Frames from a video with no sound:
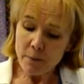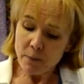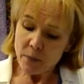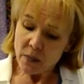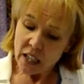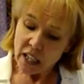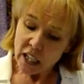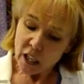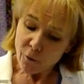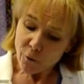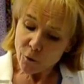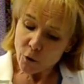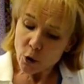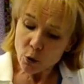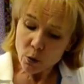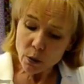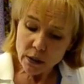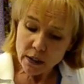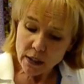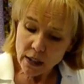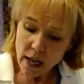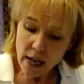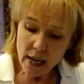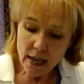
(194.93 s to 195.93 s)
If you'd
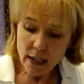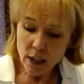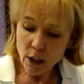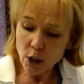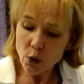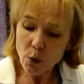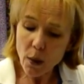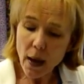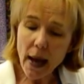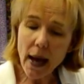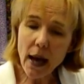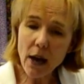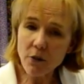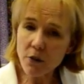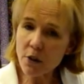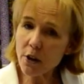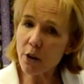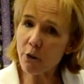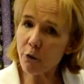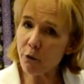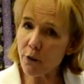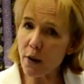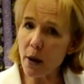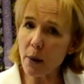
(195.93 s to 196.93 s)
like, you have
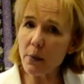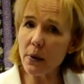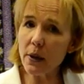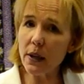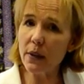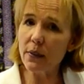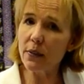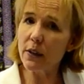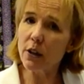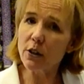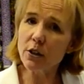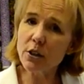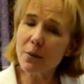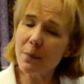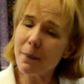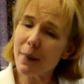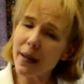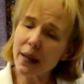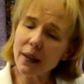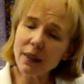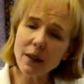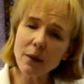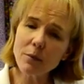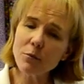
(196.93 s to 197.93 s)
enough fabric in there to
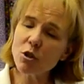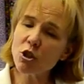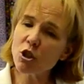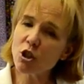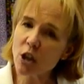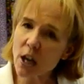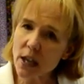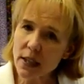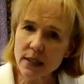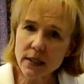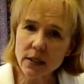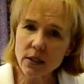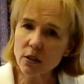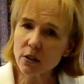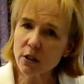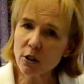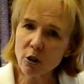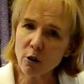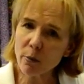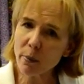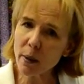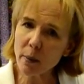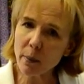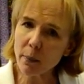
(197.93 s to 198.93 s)
make them just a
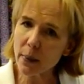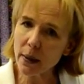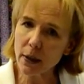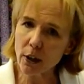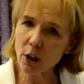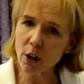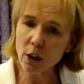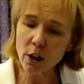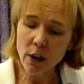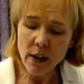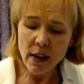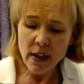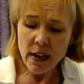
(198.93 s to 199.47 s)
little bit bigger.